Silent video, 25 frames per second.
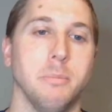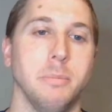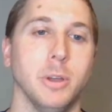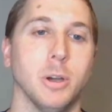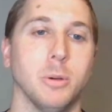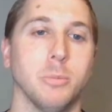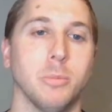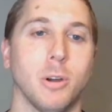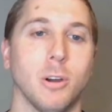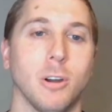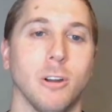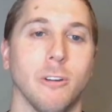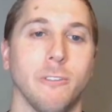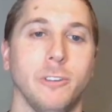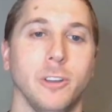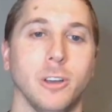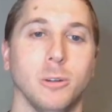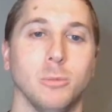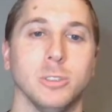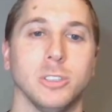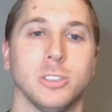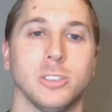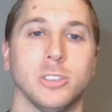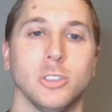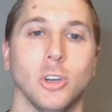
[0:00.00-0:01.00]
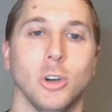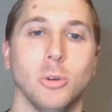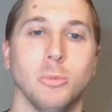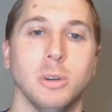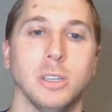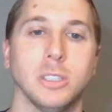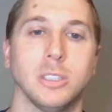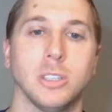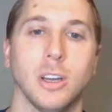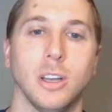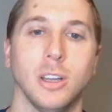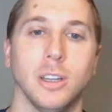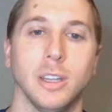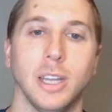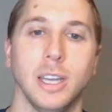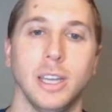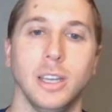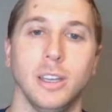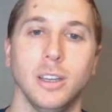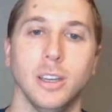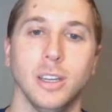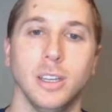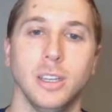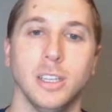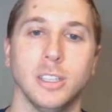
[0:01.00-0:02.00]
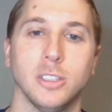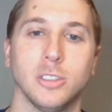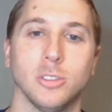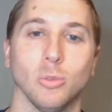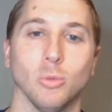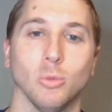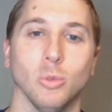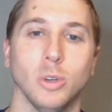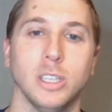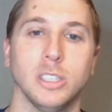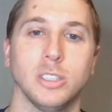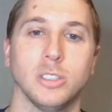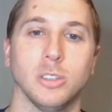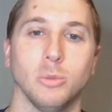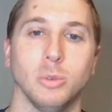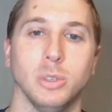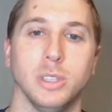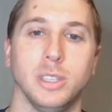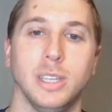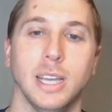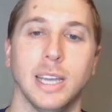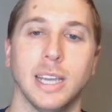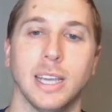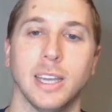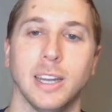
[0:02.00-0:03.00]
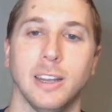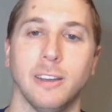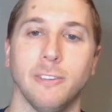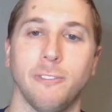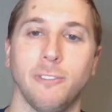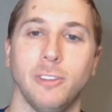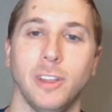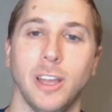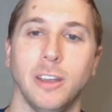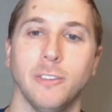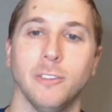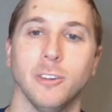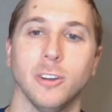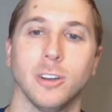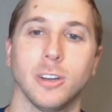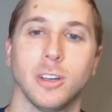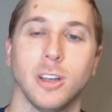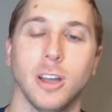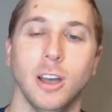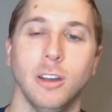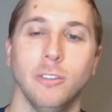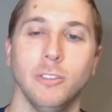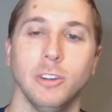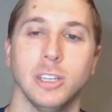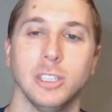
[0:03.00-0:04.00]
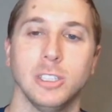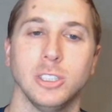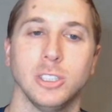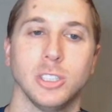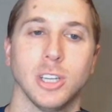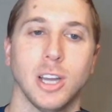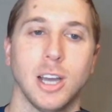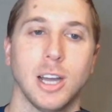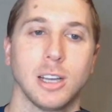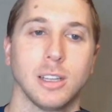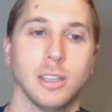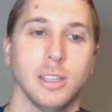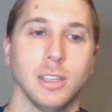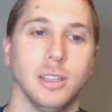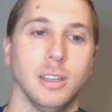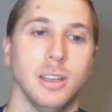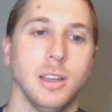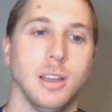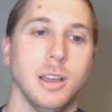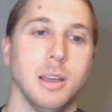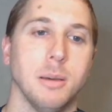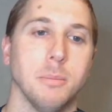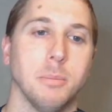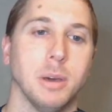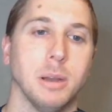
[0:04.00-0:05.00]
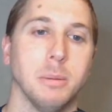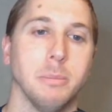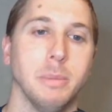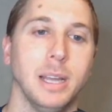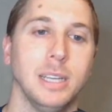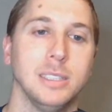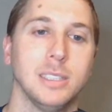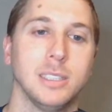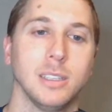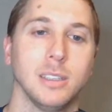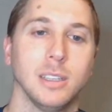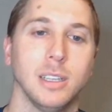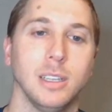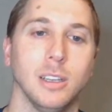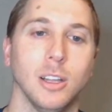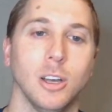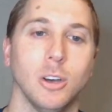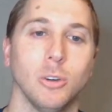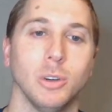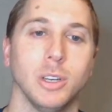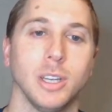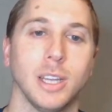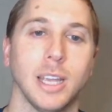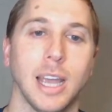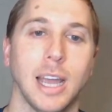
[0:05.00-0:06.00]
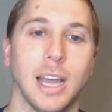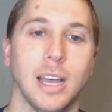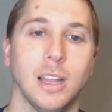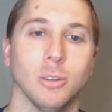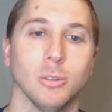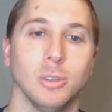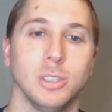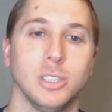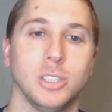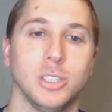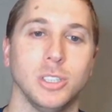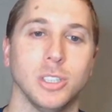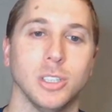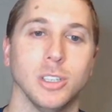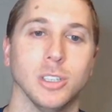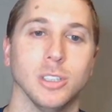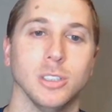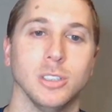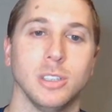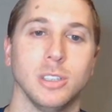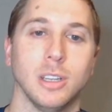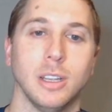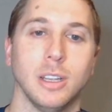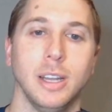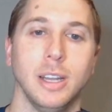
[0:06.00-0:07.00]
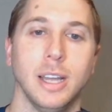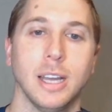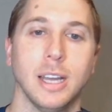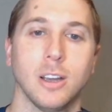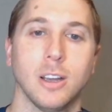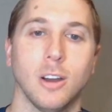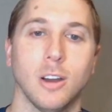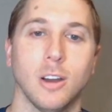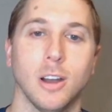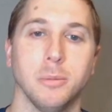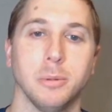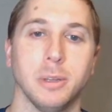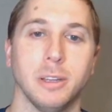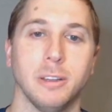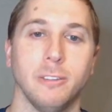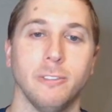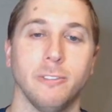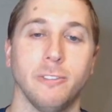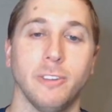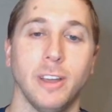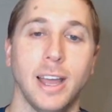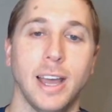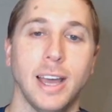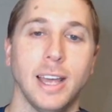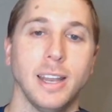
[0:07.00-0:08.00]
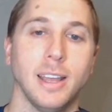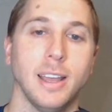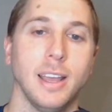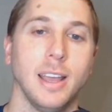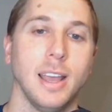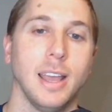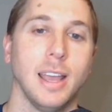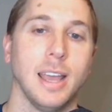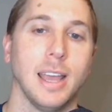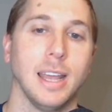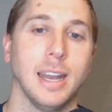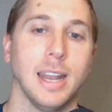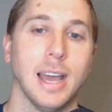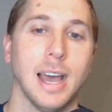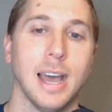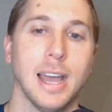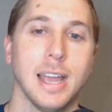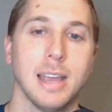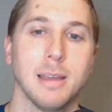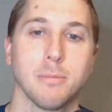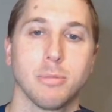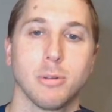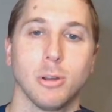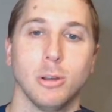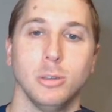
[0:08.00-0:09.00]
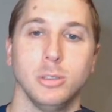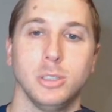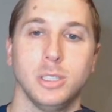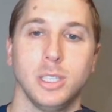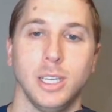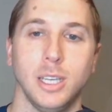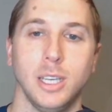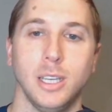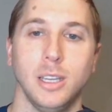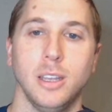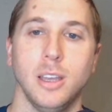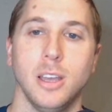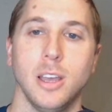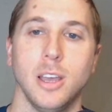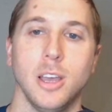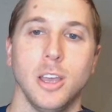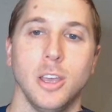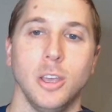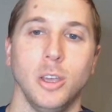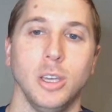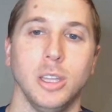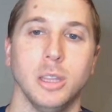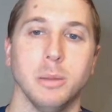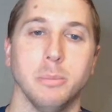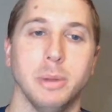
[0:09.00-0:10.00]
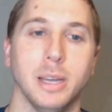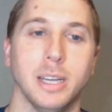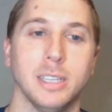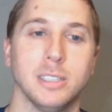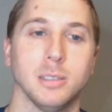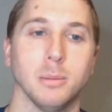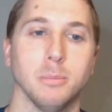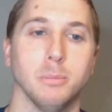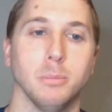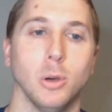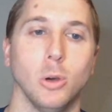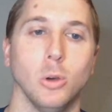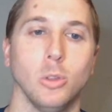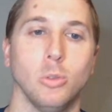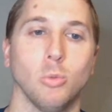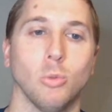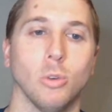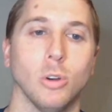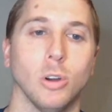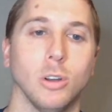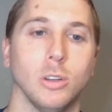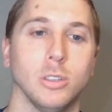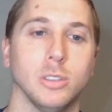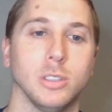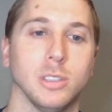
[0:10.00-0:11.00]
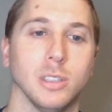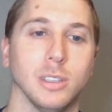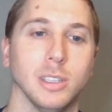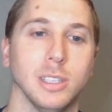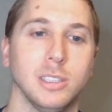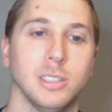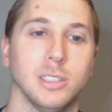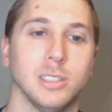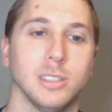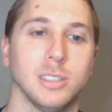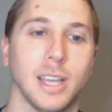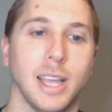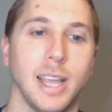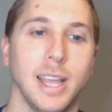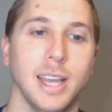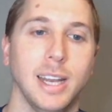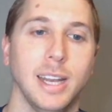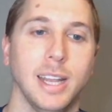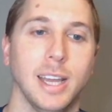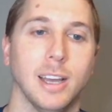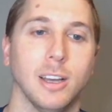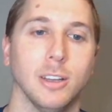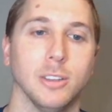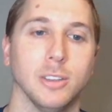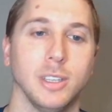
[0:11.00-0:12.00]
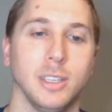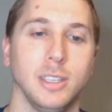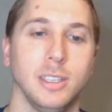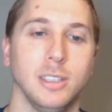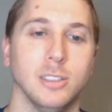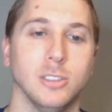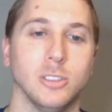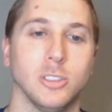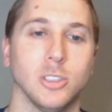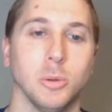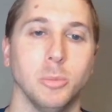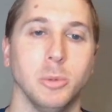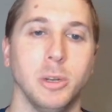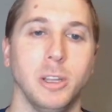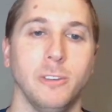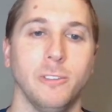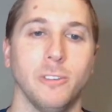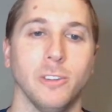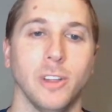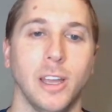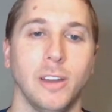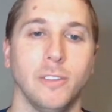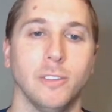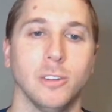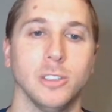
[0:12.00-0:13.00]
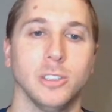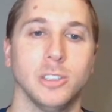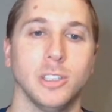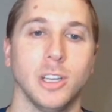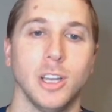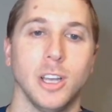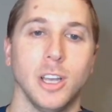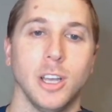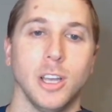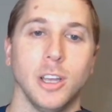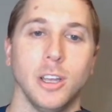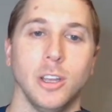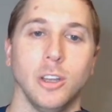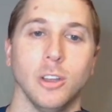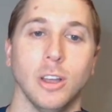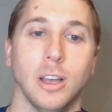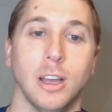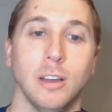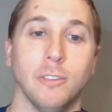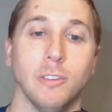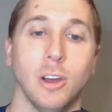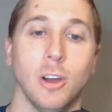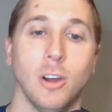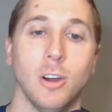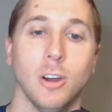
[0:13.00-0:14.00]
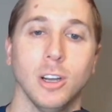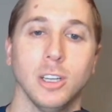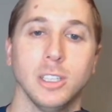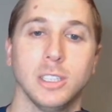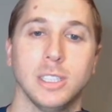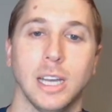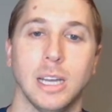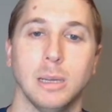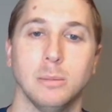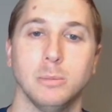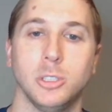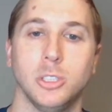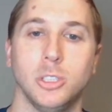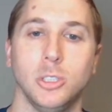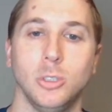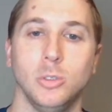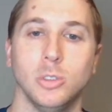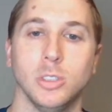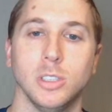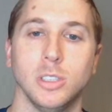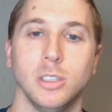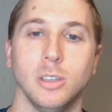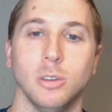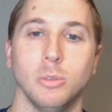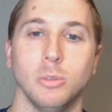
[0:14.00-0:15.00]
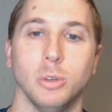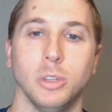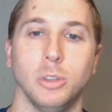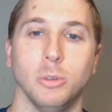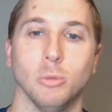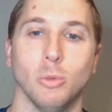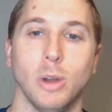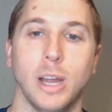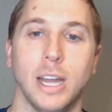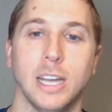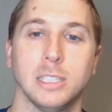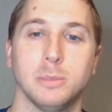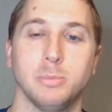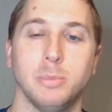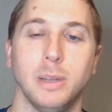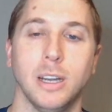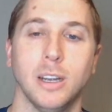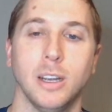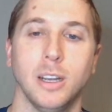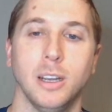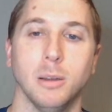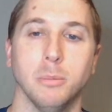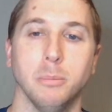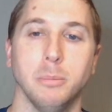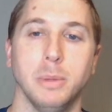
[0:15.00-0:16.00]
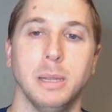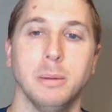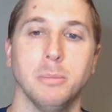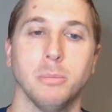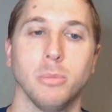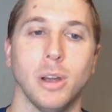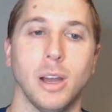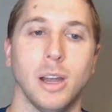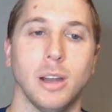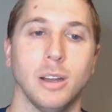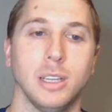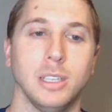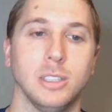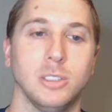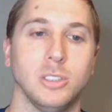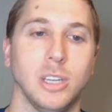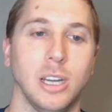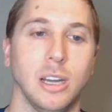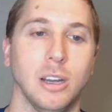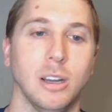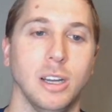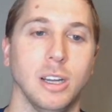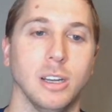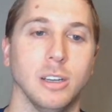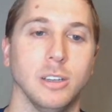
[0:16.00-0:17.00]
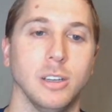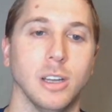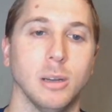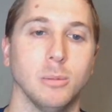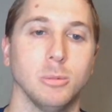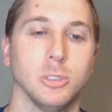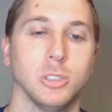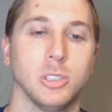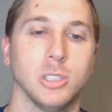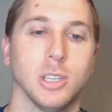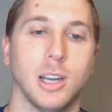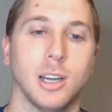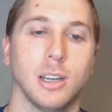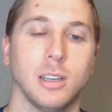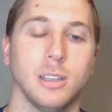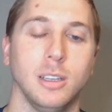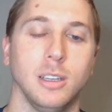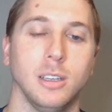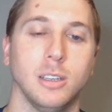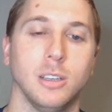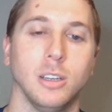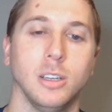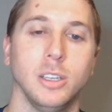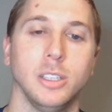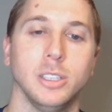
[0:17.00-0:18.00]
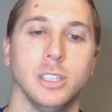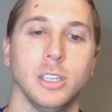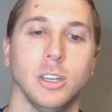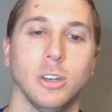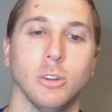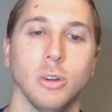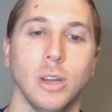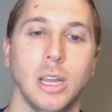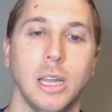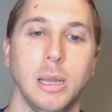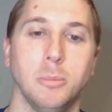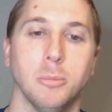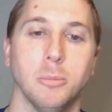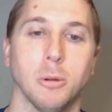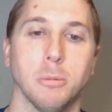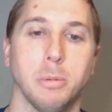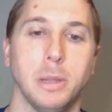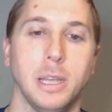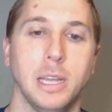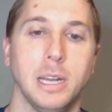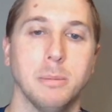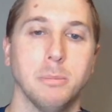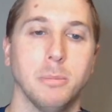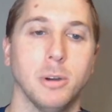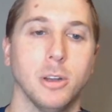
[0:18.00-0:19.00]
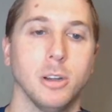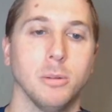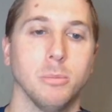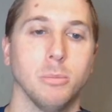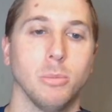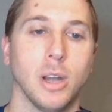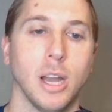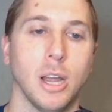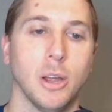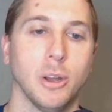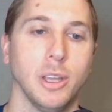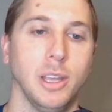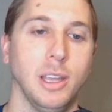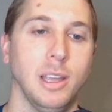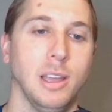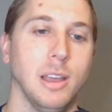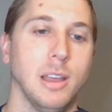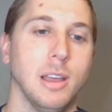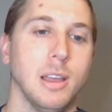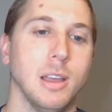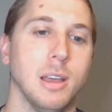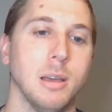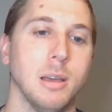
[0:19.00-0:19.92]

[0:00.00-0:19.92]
Built Bar filled with so much holiday goodness, rich with decadent flavor, covered in chocolate, but amazingly low in calories, sugars, net carb, and fat, and high in protein. You get the best of both worlds, delicious and healthy. So many flavors, you'll have a hard time choosing with raspberry or mint brownie, cherry or double chocolate, cookies and cream, or peanut butter brownie.